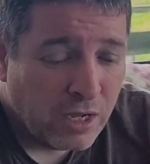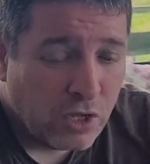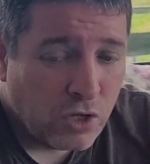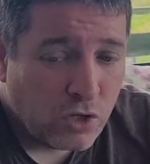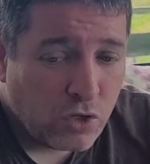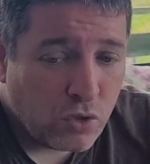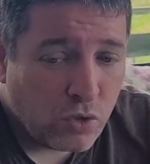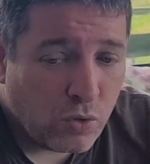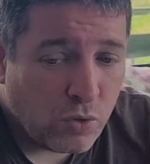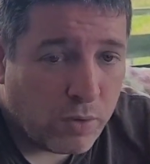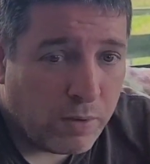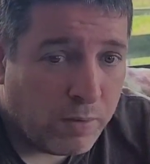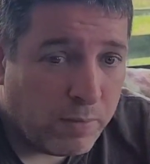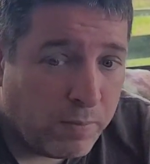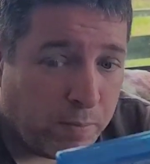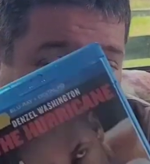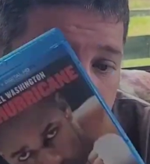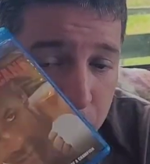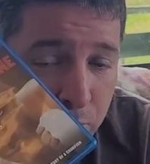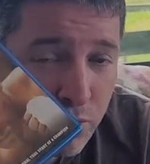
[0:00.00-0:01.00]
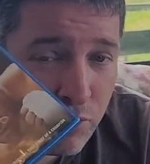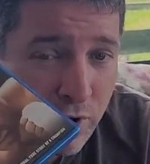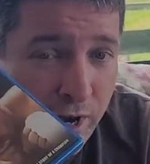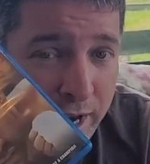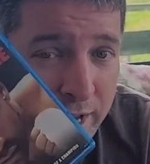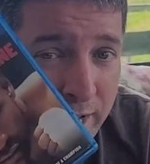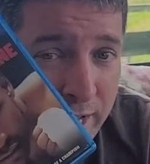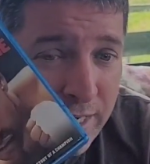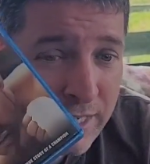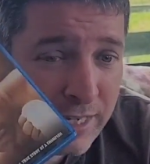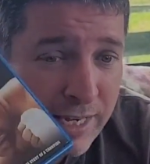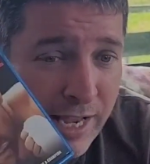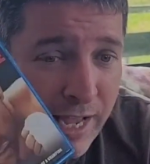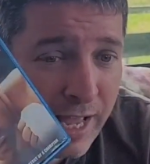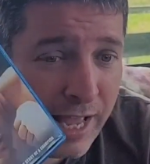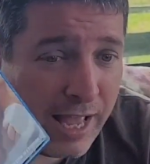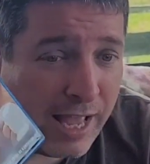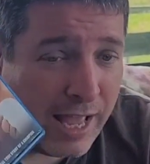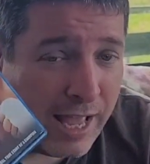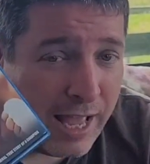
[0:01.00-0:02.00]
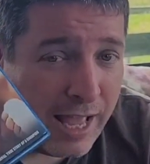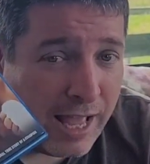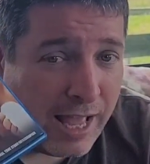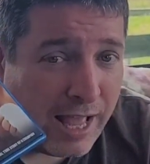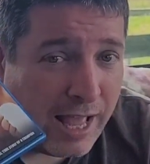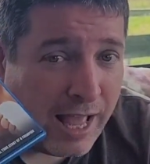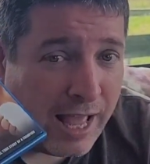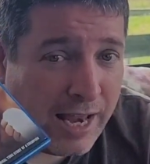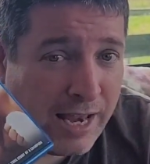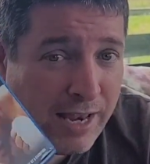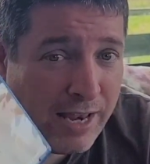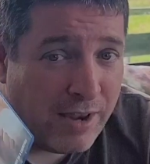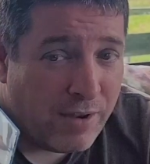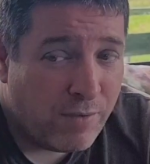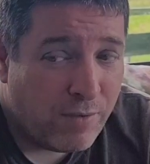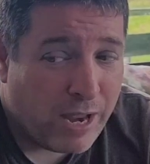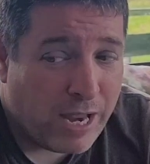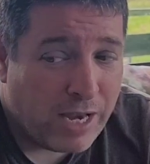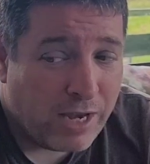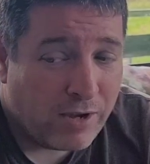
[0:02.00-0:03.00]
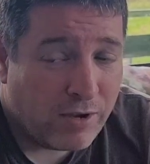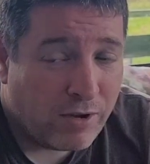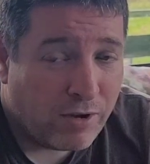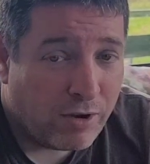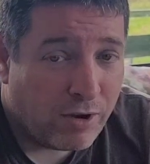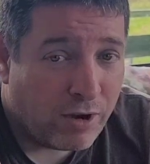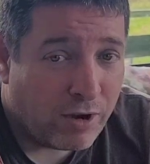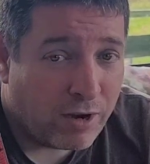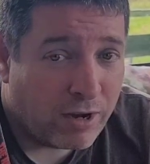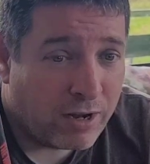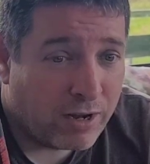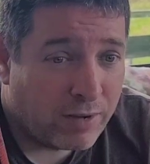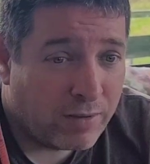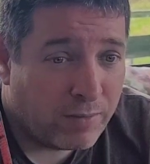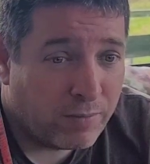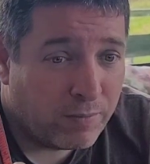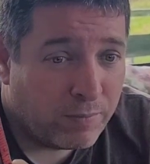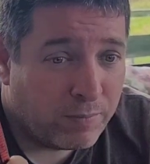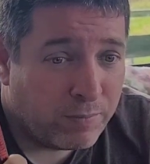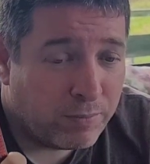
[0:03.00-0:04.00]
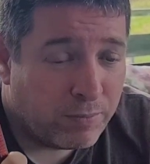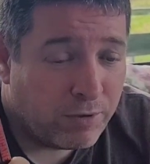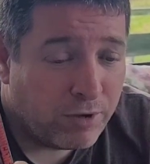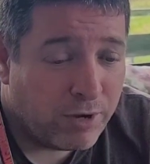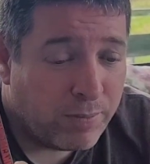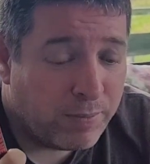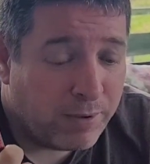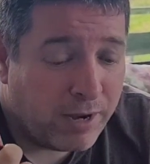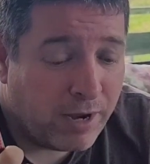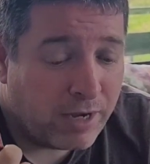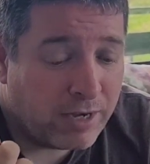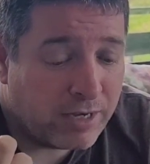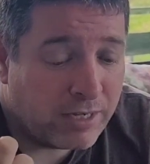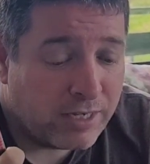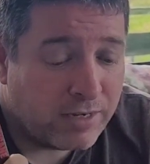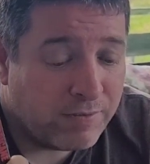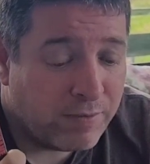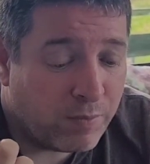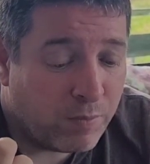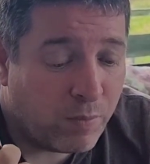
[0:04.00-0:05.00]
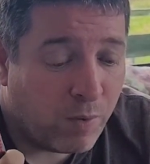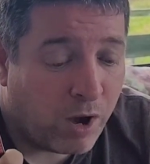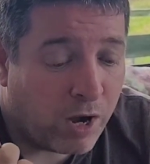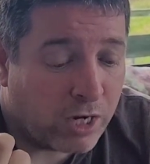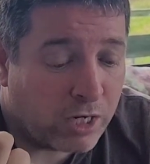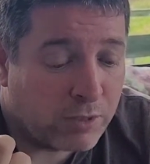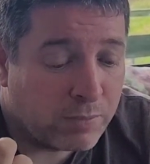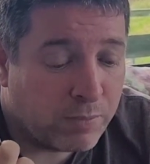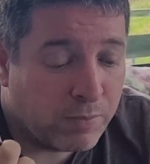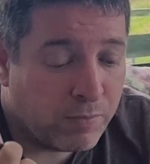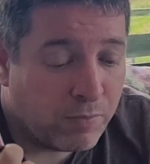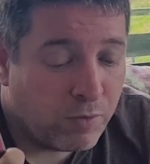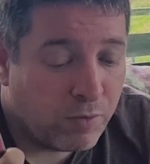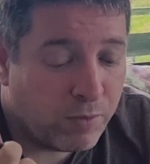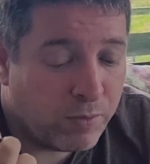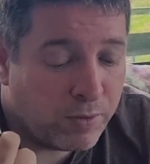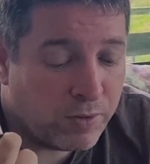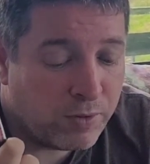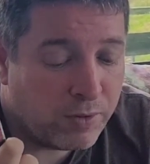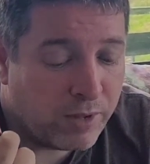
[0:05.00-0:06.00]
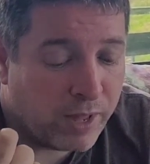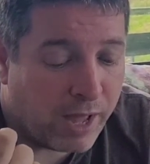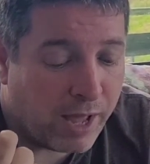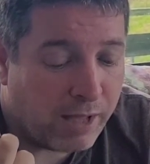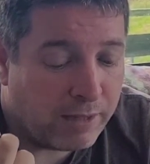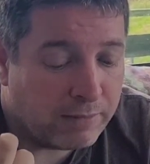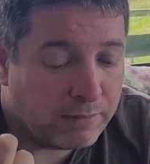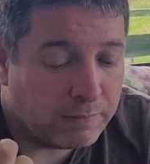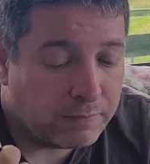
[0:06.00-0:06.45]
So, but we'll try this in the regular Blu-ray player to see if it works before we do that.